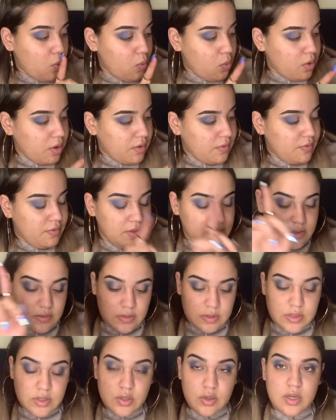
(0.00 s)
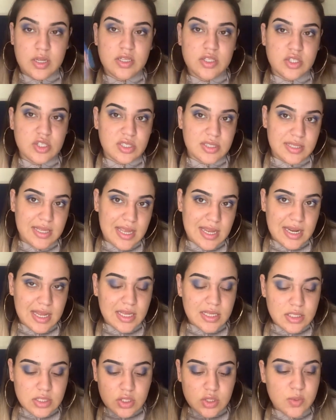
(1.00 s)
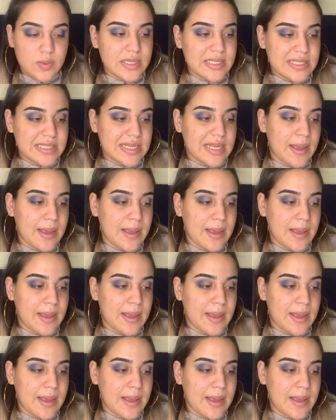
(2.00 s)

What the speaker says: or this one. So let's just get into it.